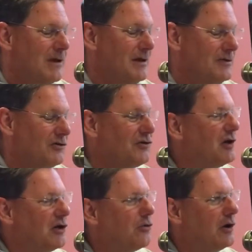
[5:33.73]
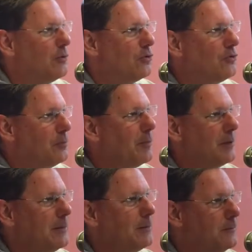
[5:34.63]
Just an incredible group of
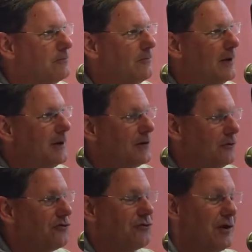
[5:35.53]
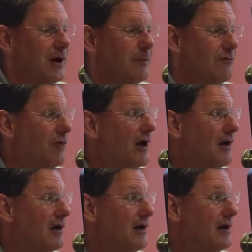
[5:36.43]
people. Yeah. Chris Graham
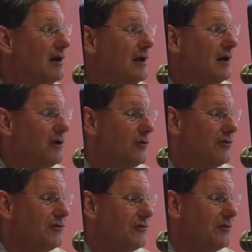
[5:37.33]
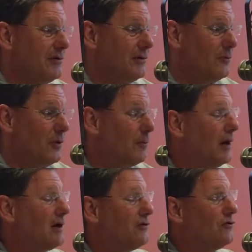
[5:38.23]
flying in. Chris went
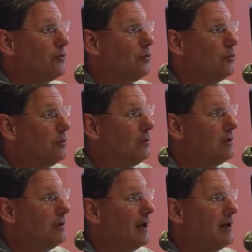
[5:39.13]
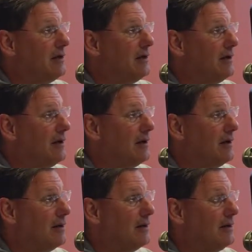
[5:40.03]
back to school late.
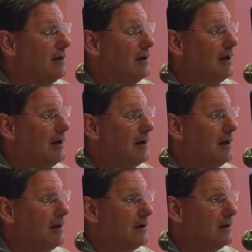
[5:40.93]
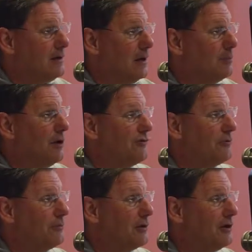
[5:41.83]
God bless
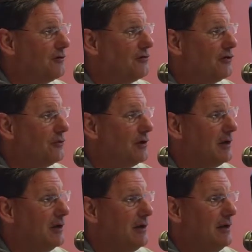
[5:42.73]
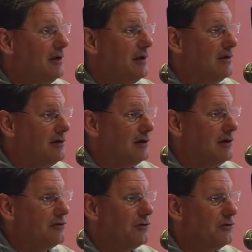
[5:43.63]
him. Got his degree. Did an
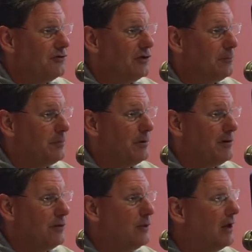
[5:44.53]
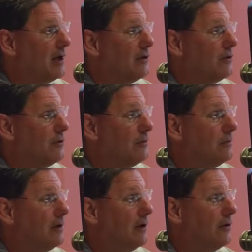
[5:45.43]
internship in the Orlando
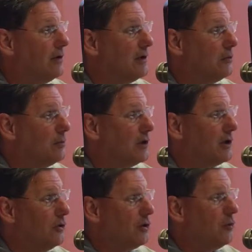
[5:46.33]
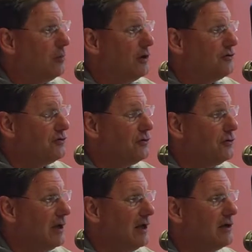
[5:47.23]
area, a little bit of Cocoa Beach too.
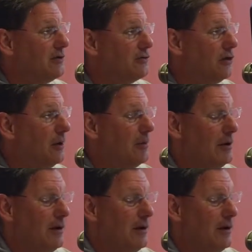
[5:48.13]
Landed a job.